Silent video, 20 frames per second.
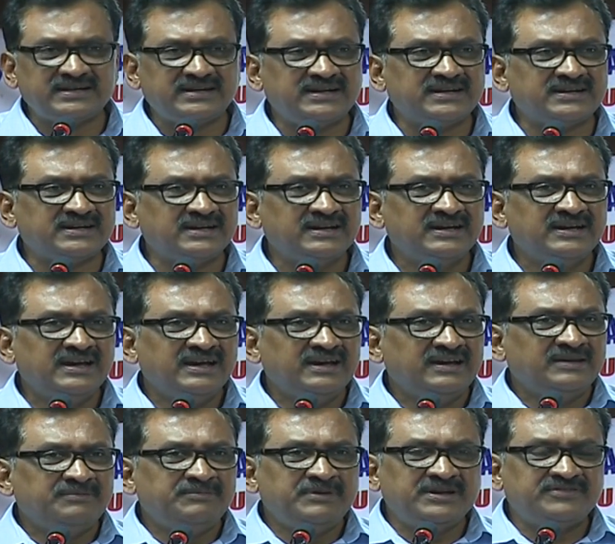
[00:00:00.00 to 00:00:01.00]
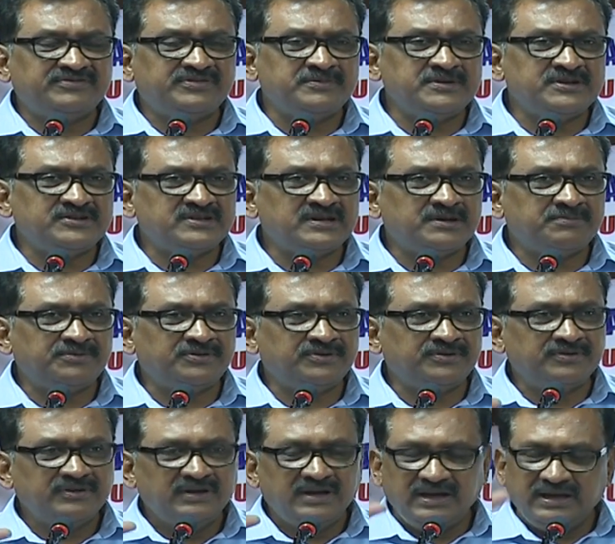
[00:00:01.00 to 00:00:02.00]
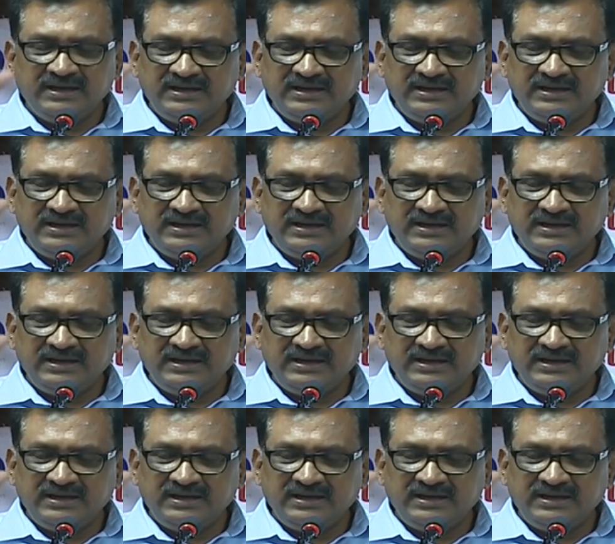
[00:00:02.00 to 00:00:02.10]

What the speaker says: the data. The information appudu